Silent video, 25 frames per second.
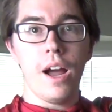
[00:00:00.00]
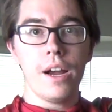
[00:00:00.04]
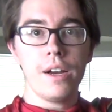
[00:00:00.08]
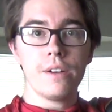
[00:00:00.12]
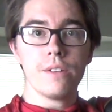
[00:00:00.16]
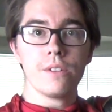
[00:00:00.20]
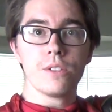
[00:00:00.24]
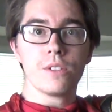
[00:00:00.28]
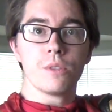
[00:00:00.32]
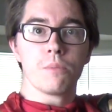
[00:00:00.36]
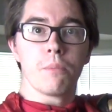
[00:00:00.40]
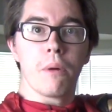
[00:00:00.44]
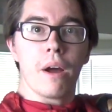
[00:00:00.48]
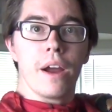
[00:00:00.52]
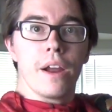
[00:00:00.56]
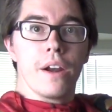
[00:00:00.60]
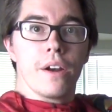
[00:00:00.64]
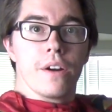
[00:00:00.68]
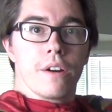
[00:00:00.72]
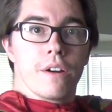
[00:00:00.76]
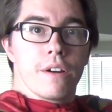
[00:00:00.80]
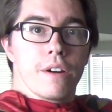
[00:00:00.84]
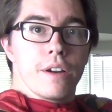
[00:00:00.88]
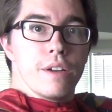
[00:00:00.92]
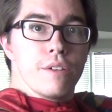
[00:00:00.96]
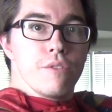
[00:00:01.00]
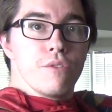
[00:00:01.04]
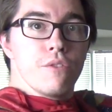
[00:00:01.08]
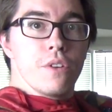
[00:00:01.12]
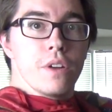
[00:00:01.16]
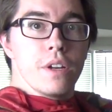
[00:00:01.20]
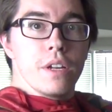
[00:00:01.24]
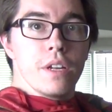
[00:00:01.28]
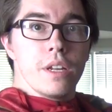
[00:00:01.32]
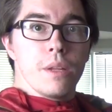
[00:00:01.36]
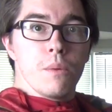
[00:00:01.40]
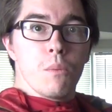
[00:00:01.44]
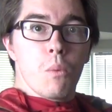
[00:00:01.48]
Iron Spider
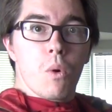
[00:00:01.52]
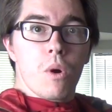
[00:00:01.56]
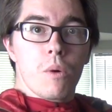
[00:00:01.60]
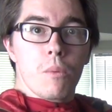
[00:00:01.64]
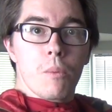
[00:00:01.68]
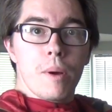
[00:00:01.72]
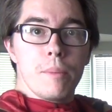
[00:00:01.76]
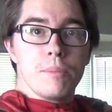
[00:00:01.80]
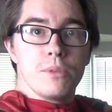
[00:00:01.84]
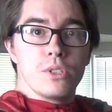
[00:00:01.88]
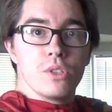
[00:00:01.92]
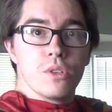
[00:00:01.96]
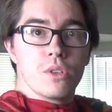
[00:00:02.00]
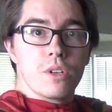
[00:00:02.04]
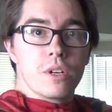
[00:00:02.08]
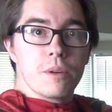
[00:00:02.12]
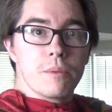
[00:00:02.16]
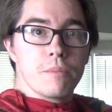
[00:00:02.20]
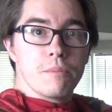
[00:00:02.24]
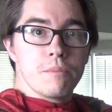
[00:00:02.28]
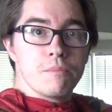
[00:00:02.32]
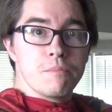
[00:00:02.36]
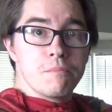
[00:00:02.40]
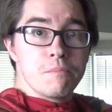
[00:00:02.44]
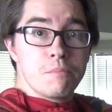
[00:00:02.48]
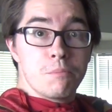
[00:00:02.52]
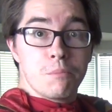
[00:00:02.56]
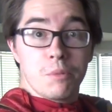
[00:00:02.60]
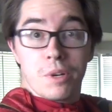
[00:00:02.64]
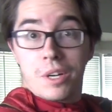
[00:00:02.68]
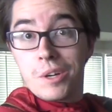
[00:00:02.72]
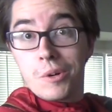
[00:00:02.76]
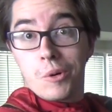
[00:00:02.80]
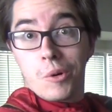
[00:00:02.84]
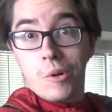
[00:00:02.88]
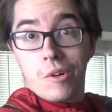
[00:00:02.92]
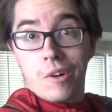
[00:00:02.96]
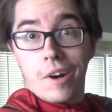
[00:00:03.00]
Infinity War web shooter.
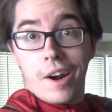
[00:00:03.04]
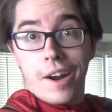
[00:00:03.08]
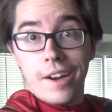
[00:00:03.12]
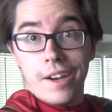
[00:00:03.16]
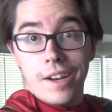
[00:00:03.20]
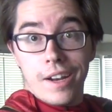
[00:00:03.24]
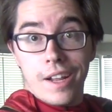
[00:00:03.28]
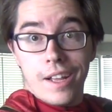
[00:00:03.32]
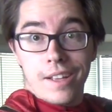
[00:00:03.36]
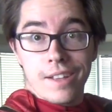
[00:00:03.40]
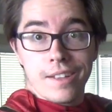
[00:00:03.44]
Pretty cool, right?